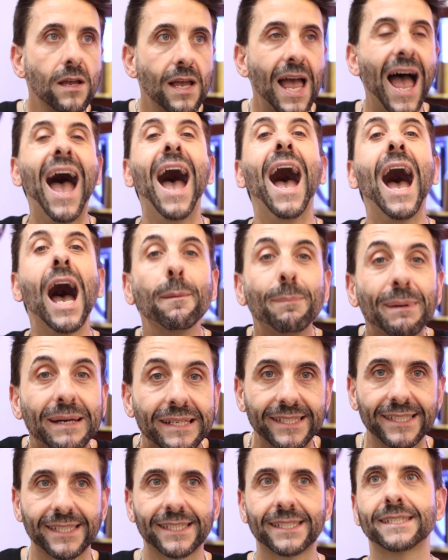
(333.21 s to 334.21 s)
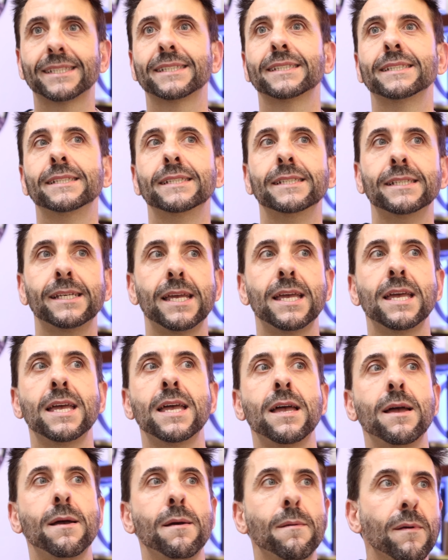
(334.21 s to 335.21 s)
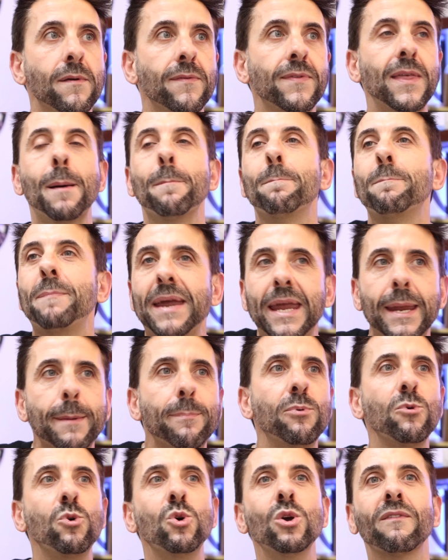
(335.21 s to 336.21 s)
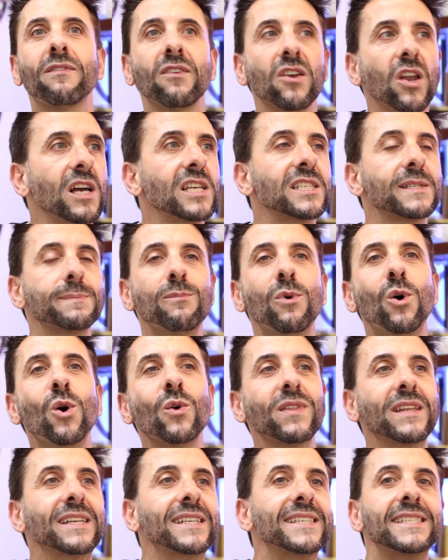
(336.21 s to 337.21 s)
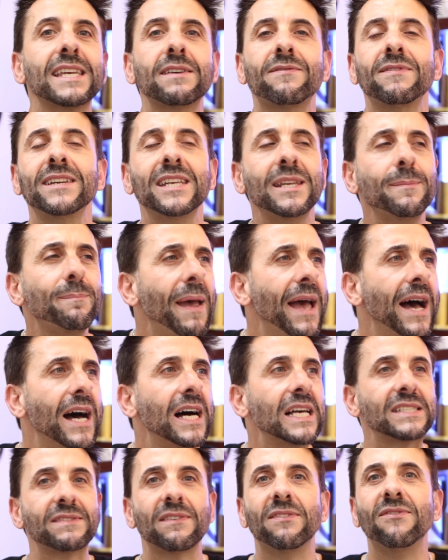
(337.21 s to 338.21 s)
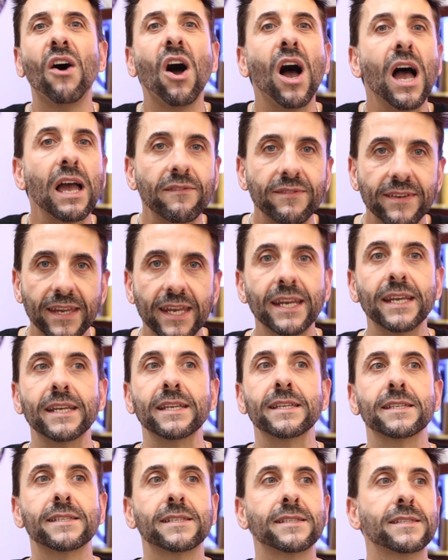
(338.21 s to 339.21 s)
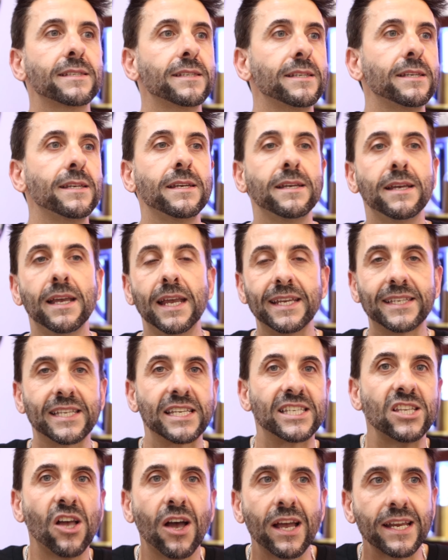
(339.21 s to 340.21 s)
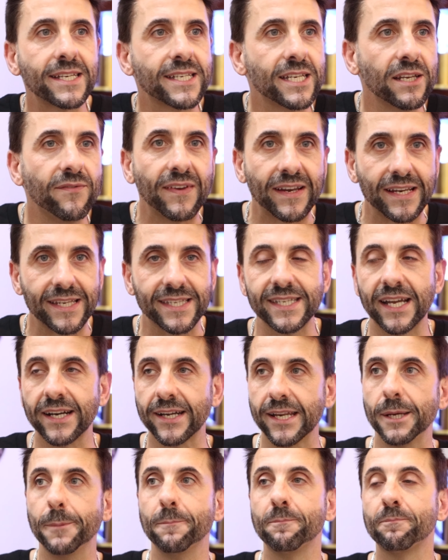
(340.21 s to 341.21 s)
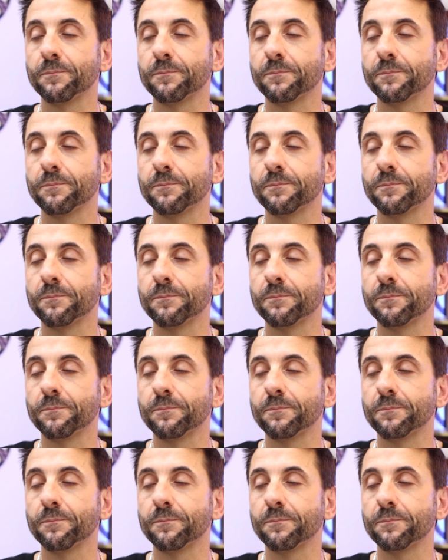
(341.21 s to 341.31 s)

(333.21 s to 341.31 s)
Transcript: habits that people who have lost more than 70 pounds for 5 years, it's a scientific study,